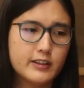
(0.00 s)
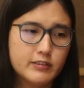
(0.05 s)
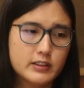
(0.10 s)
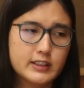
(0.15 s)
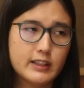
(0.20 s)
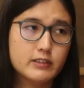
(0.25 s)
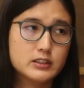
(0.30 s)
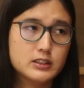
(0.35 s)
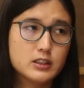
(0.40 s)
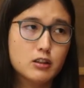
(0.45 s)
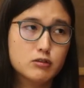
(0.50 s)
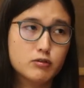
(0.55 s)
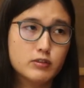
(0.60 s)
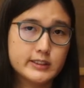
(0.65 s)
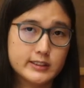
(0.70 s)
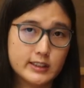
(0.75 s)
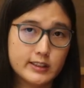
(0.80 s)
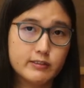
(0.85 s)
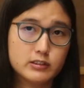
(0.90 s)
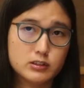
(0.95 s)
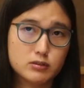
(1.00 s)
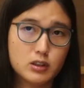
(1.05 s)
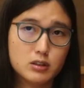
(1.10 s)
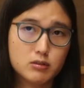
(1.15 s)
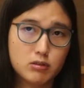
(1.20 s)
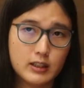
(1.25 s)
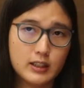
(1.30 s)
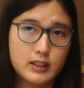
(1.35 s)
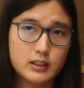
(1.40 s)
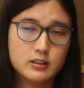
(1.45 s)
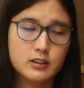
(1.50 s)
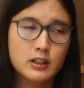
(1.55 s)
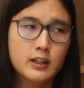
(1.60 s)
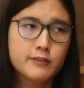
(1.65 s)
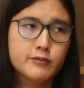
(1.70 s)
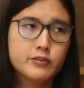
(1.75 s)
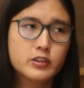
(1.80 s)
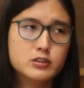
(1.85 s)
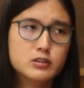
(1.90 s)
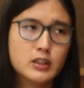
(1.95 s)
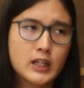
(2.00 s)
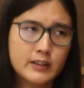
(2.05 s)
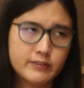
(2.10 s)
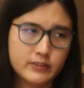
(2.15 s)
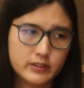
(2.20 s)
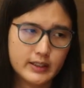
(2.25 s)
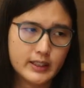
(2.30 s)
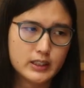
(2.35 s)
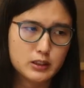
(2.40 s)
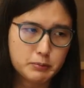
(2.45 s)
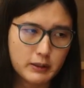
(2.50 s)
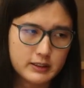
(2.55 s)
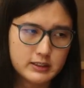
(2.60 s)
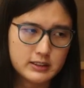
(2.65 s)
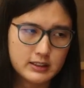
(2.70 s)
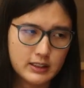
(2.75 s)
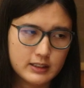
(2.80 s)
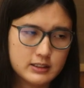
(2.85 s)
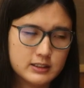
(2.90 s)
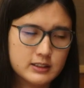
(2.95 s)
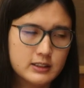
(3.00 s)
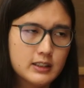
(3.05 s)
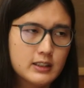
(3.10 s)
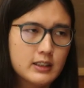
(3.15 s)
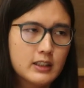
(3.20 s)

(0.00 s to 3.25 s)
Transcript: what I was told was it was required for travel expenses.